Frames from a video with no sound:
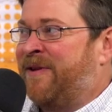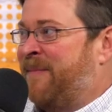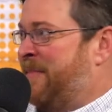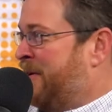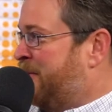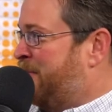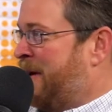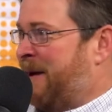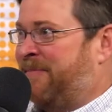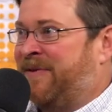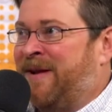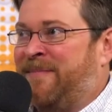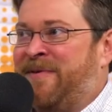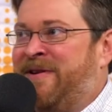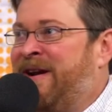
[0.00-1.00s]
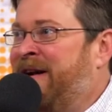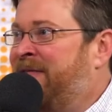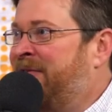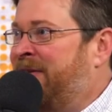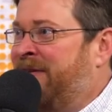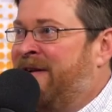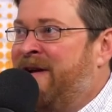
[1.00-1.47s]
something else pops up and you
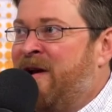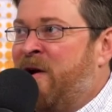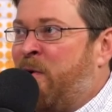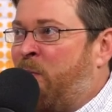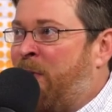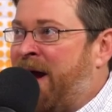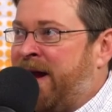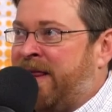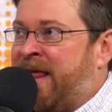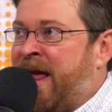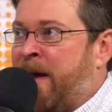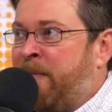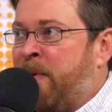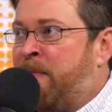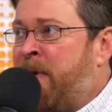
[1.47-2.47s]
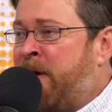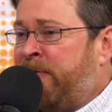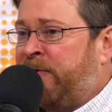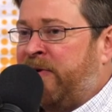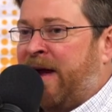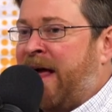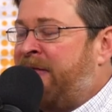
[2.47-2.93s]
have to whack that. But
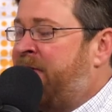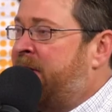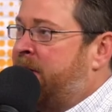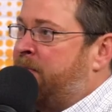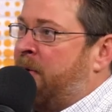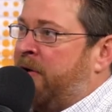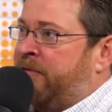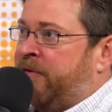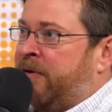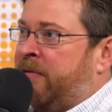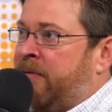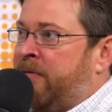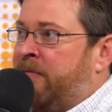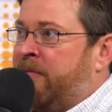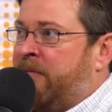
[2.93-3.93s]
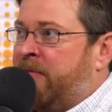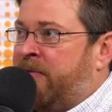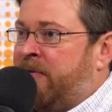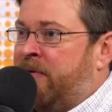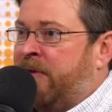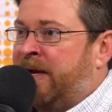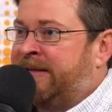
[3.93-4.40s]
I think most of
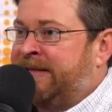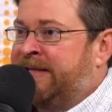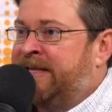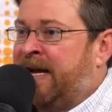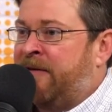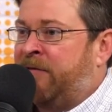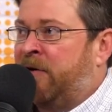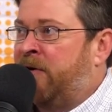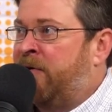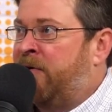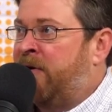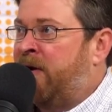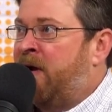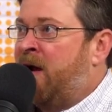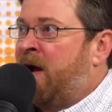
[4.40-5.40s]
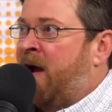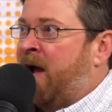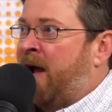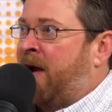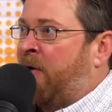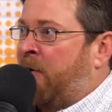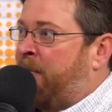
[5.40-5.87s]
the lessons I've learned
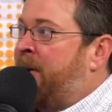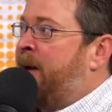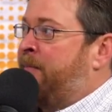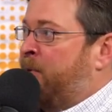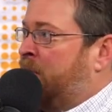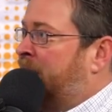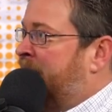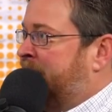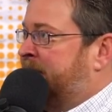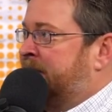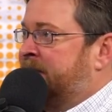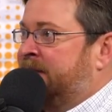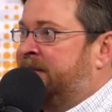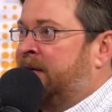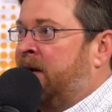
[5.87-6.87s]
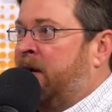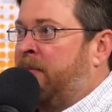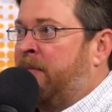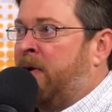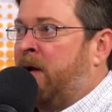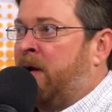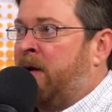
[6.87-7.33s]
are people lessons,
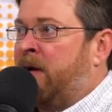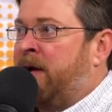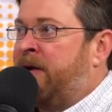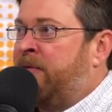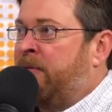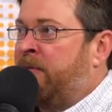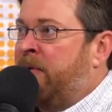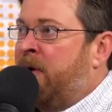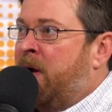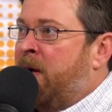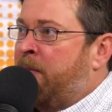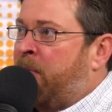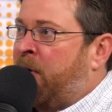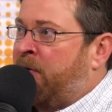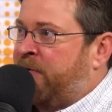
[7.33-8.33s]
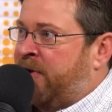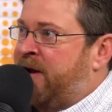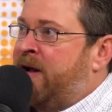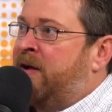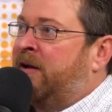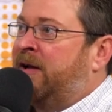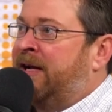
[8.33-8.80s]
either
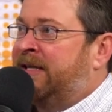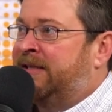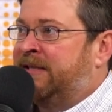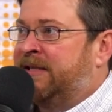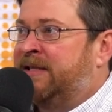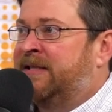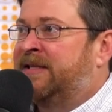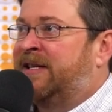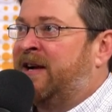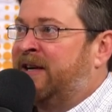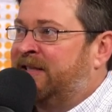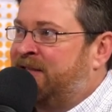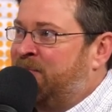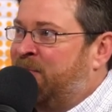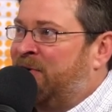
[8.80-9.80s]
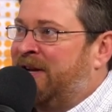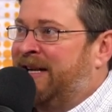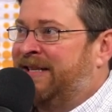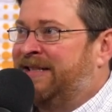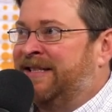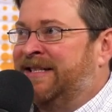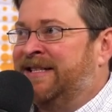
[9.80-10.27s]
personnel lessons, customer
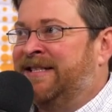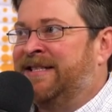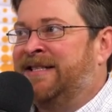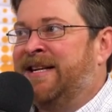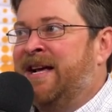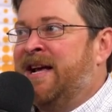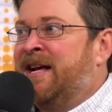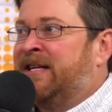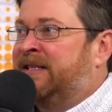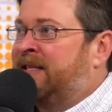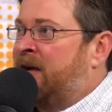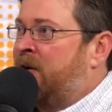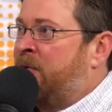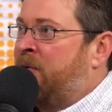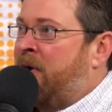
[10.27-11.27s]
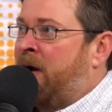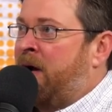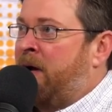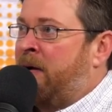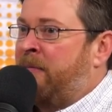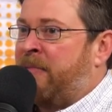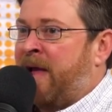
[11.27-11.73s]
lessons. So
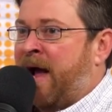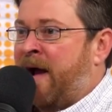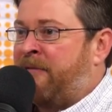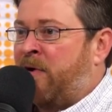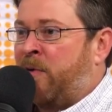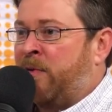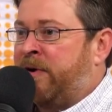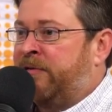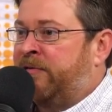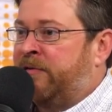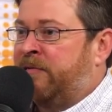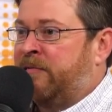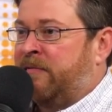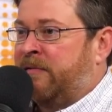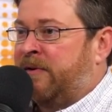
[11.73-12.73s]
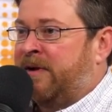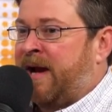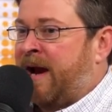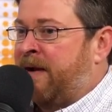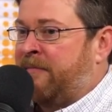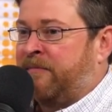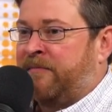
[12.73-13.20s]
I've always
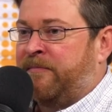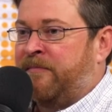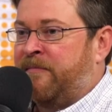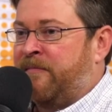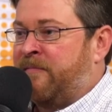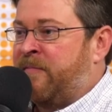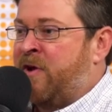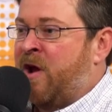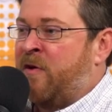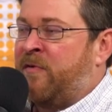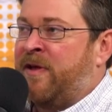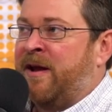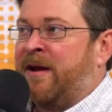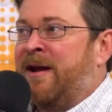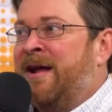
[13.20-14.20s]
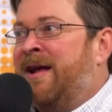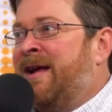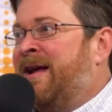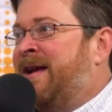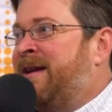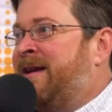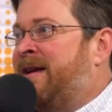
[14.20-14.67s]
kind of known that
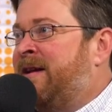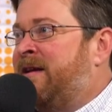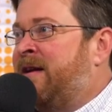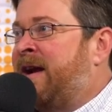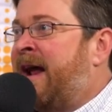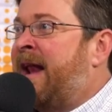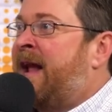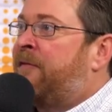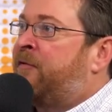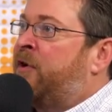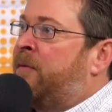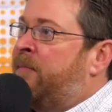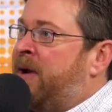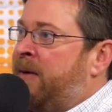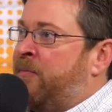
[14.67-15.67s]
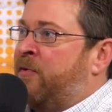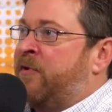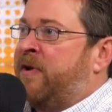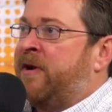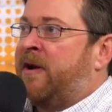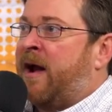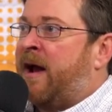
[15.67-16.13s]
you got to have good people,
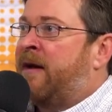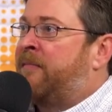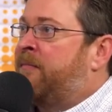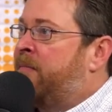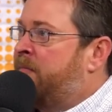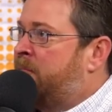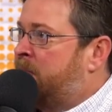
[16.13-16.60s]
and you got to